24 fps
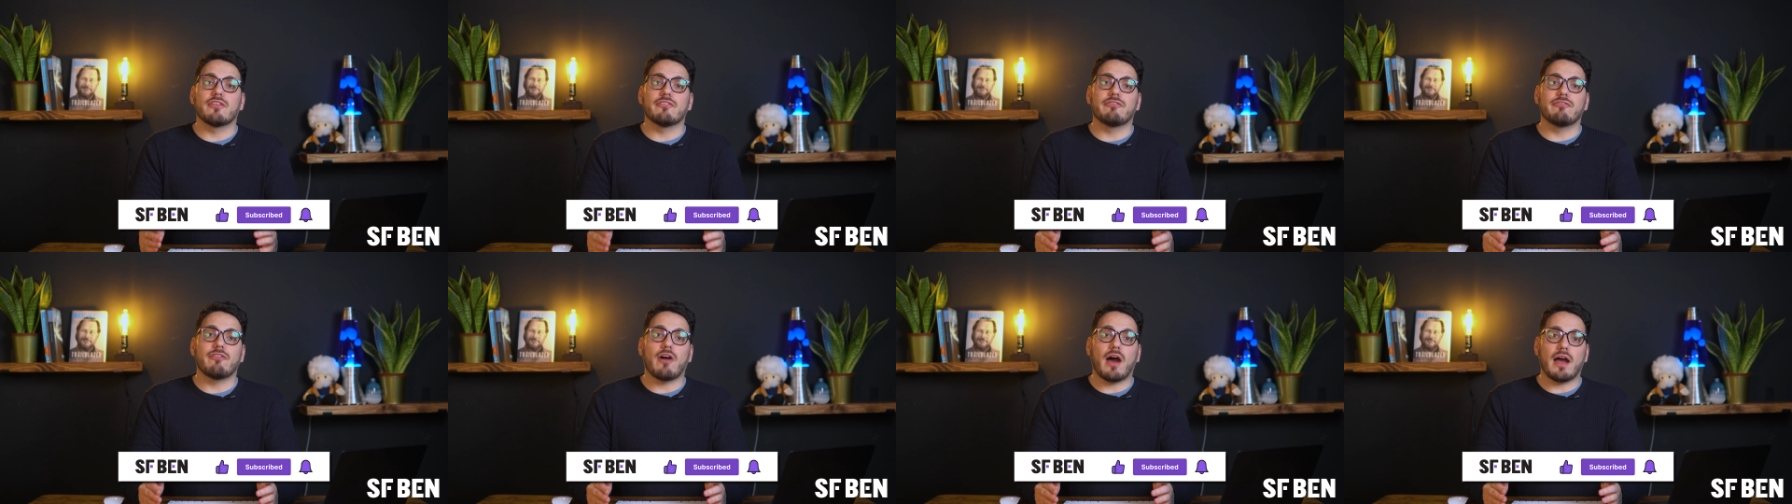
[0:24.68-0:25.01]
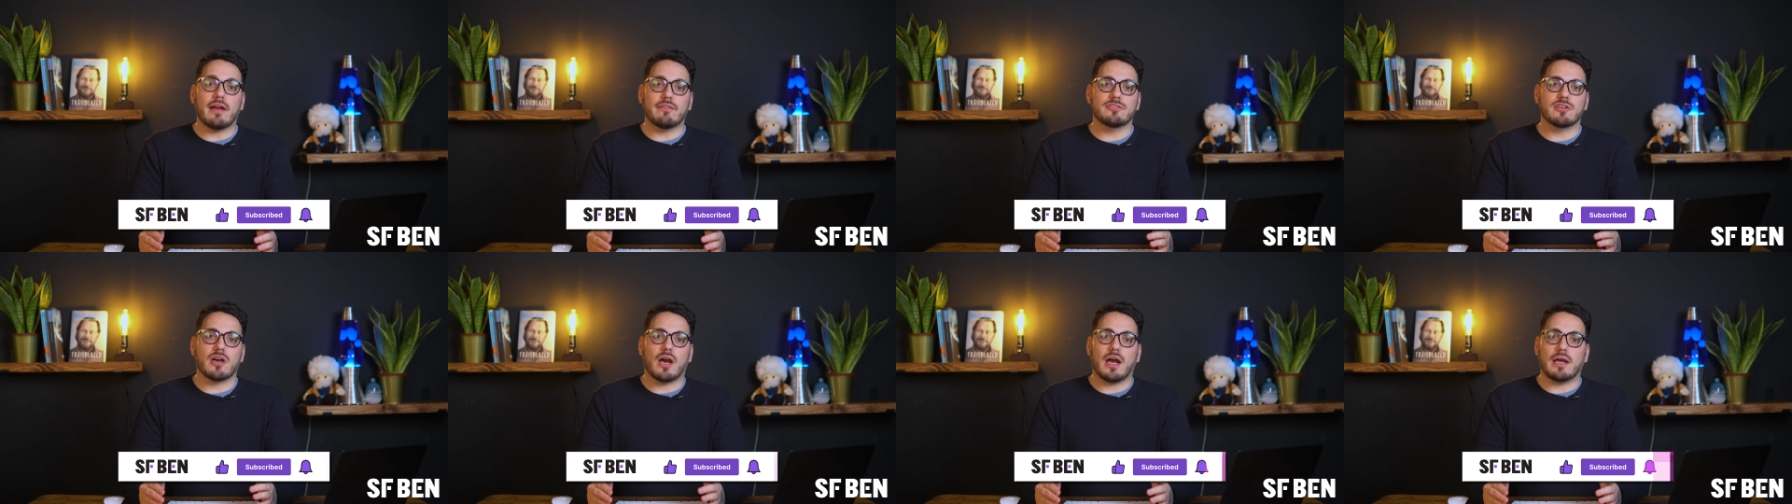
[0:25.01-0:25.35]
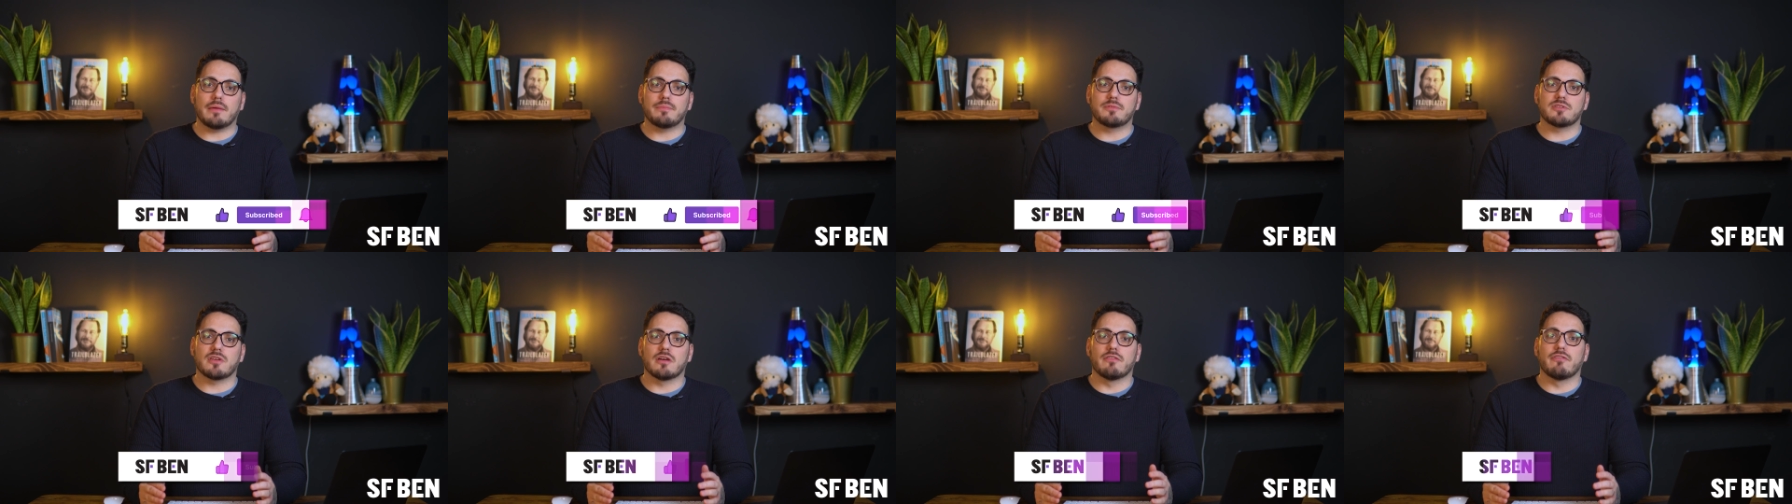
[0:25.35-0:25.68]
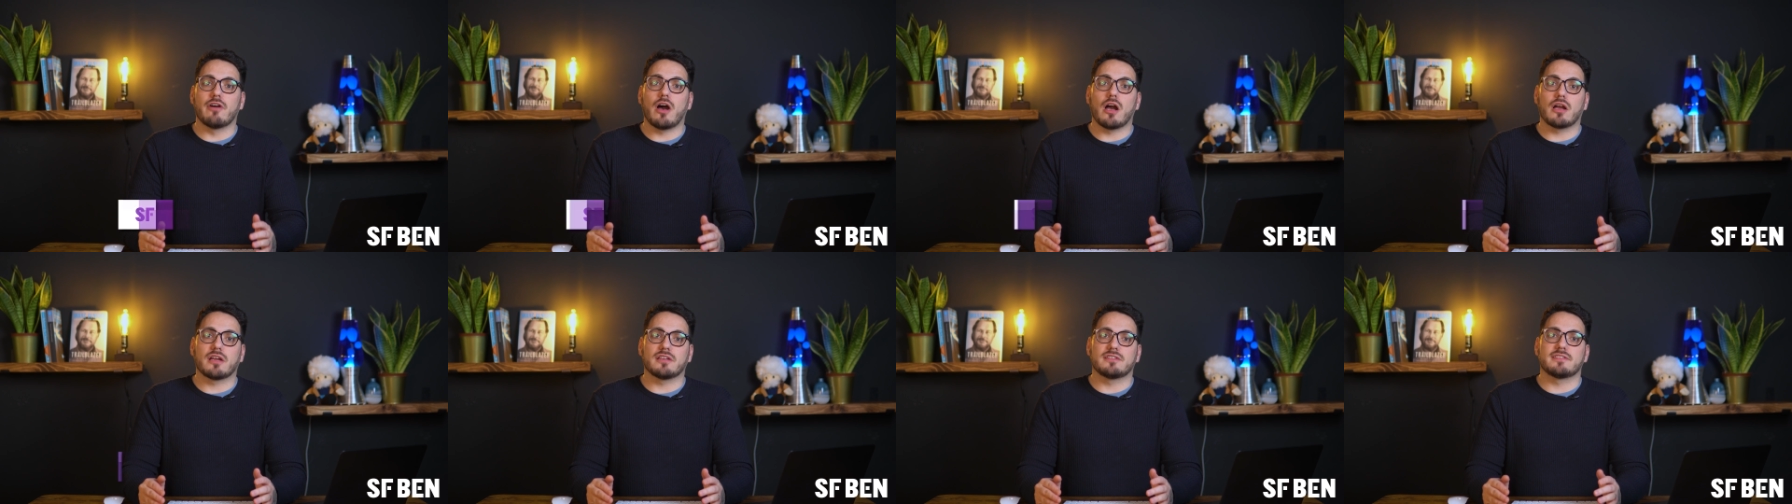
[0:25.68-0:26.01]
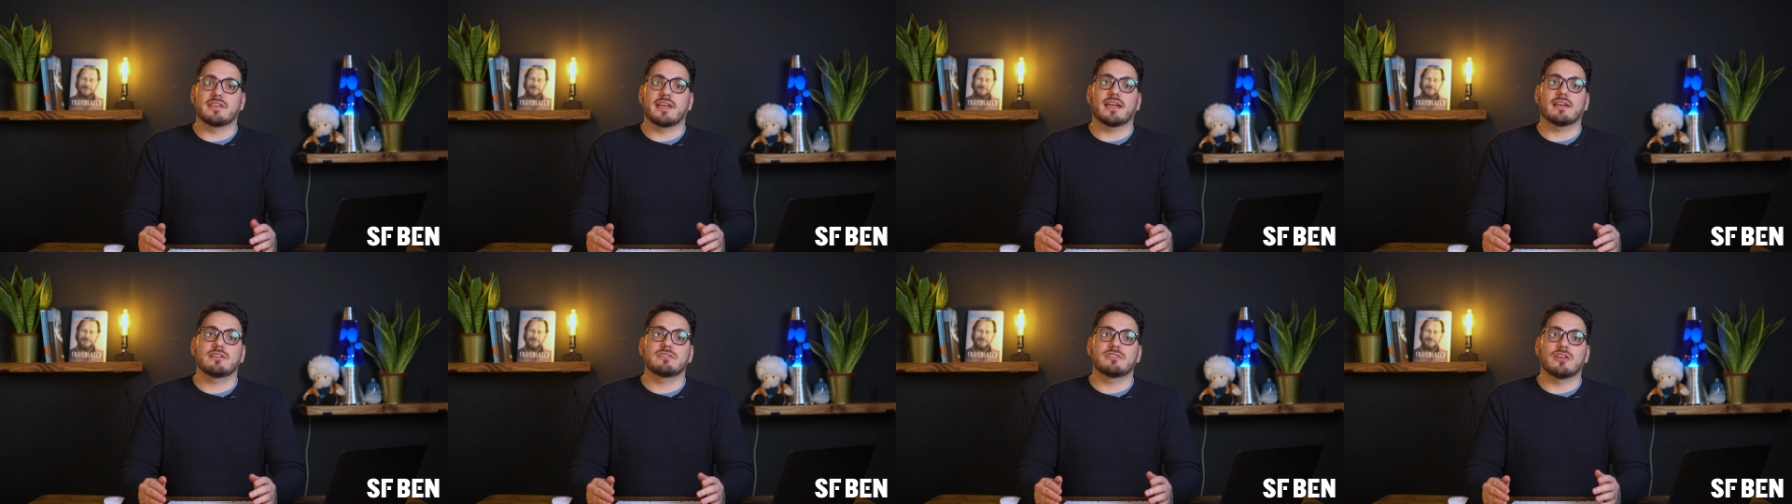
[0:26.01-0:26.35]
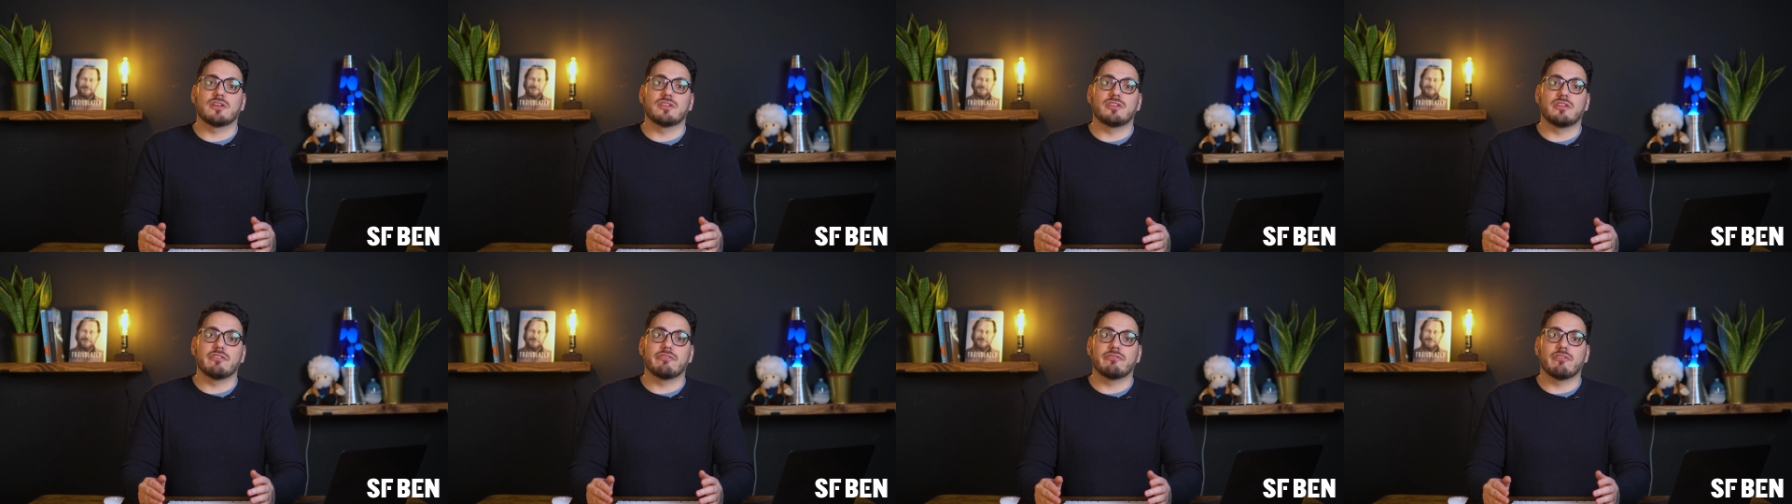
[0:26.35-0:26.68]
The five types of architects
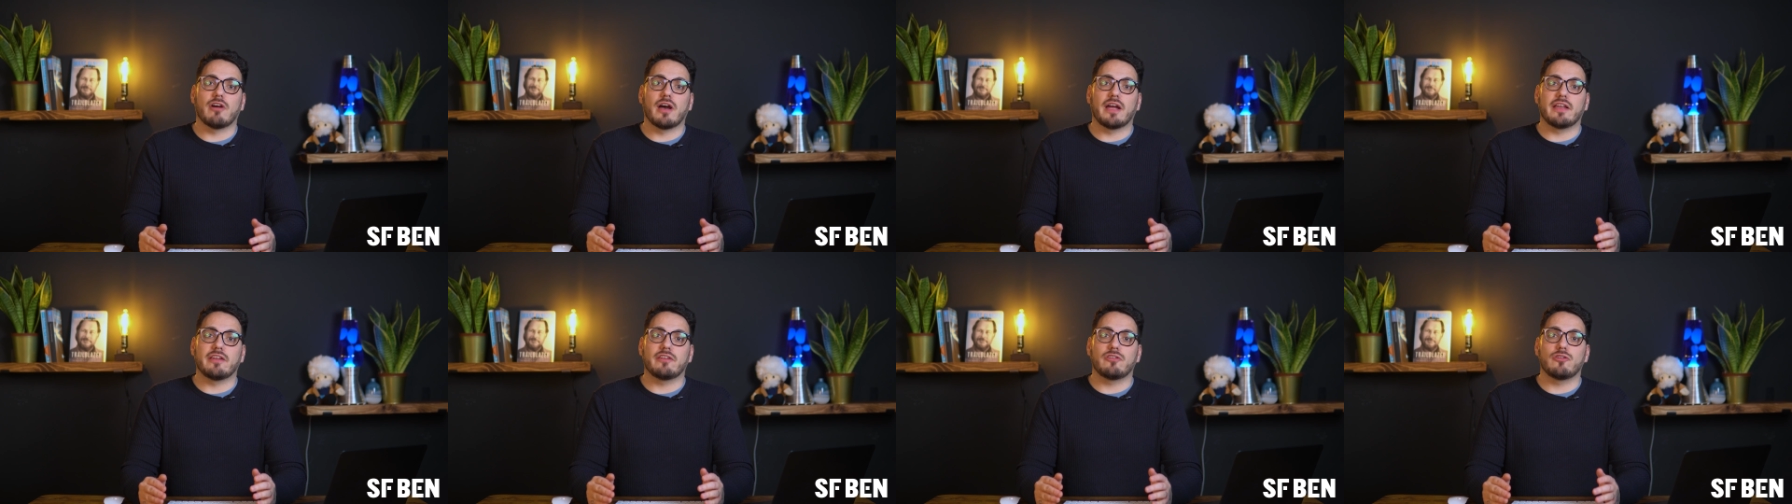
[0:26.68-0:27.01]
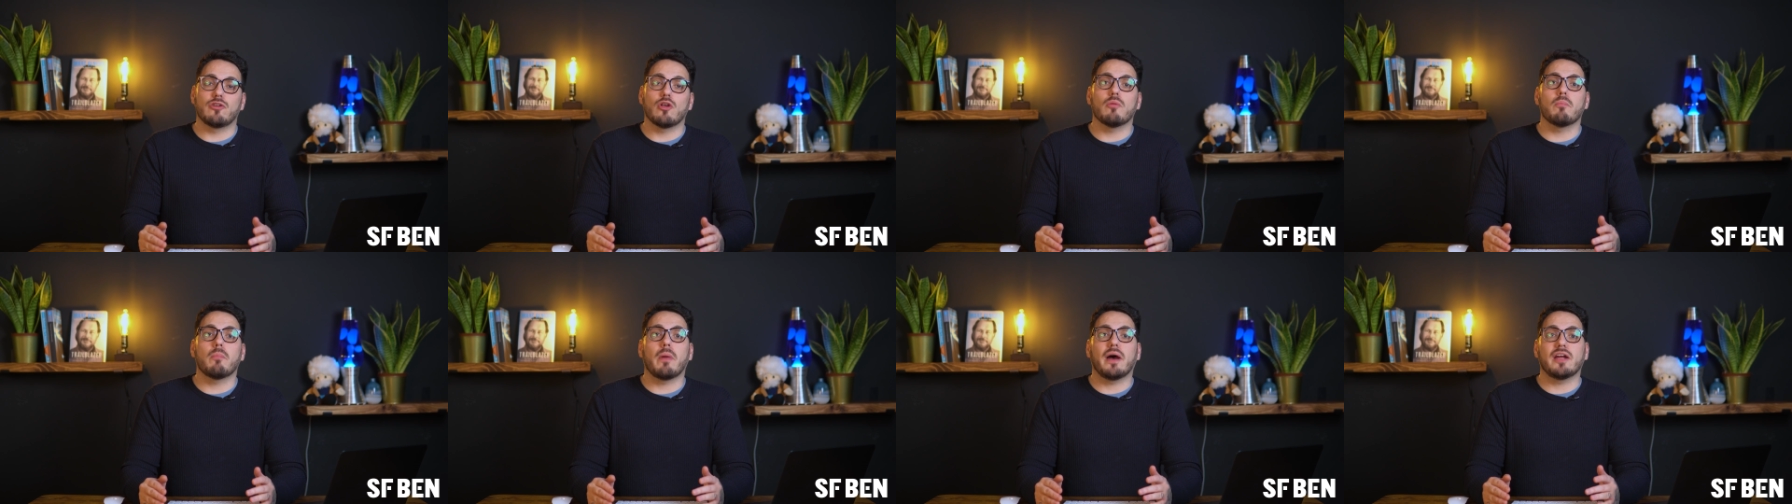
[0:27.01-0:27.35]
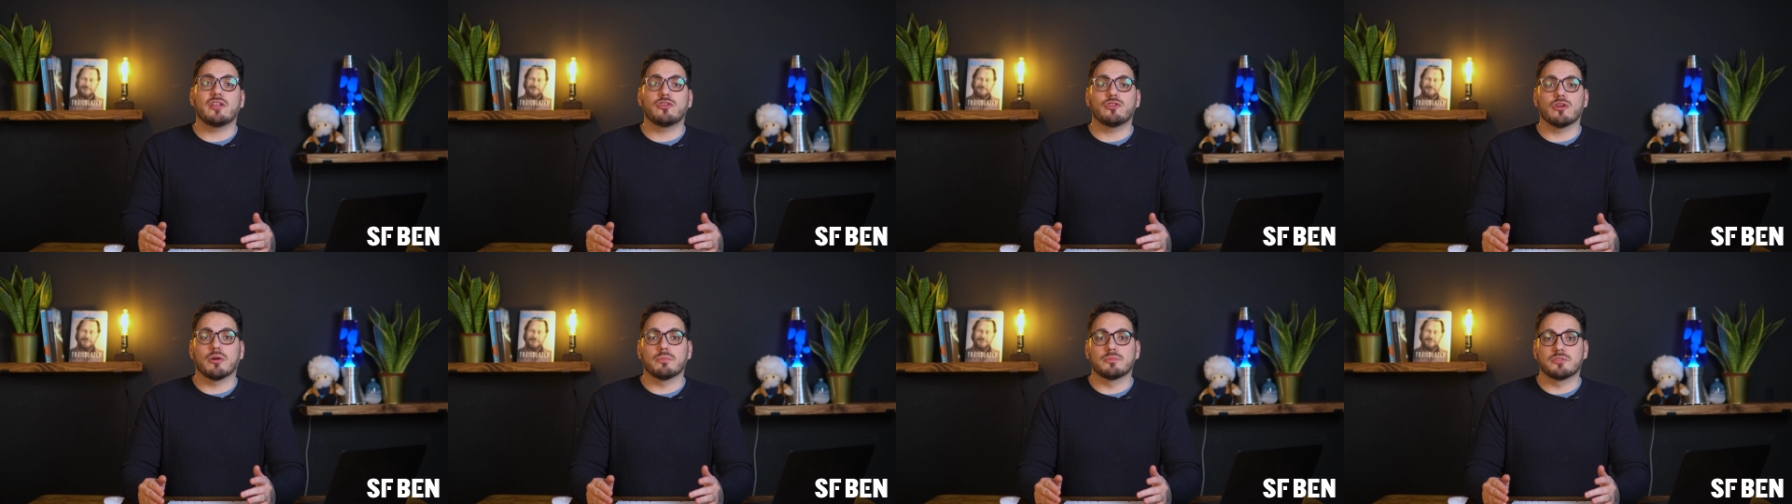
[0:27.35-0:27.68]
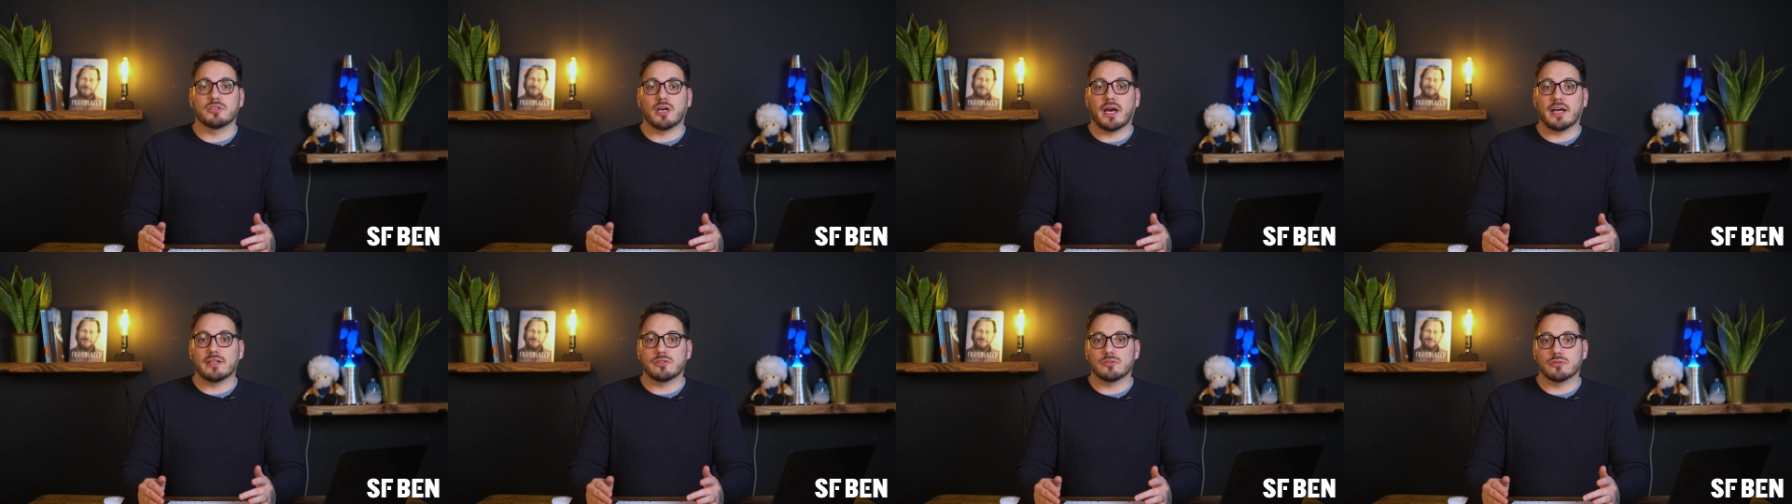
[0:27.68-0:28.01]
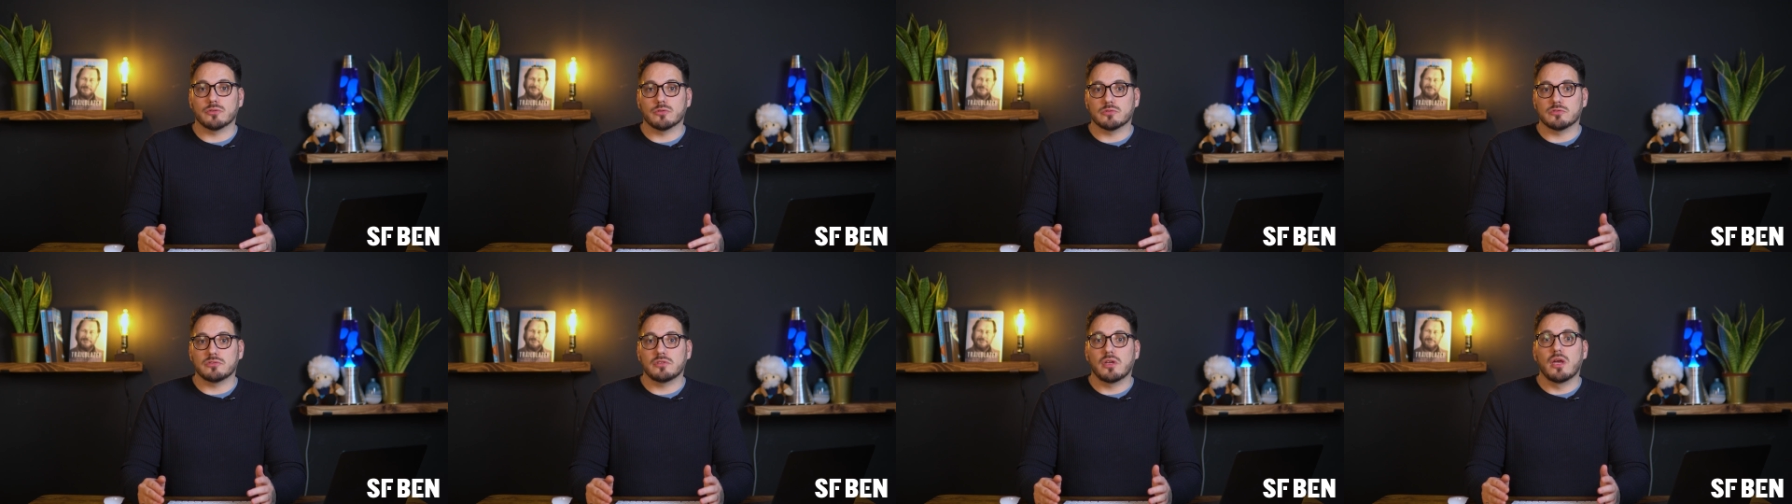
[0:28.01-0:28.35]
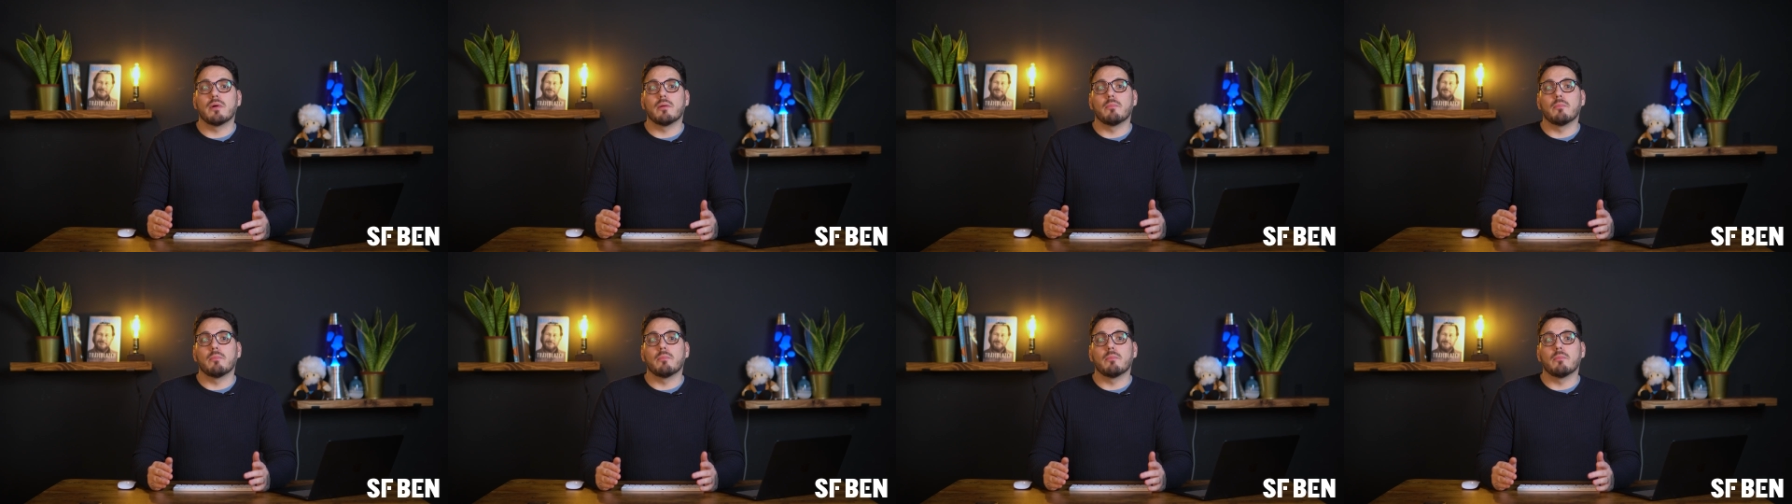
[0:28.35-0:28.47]
are defined not by job titles,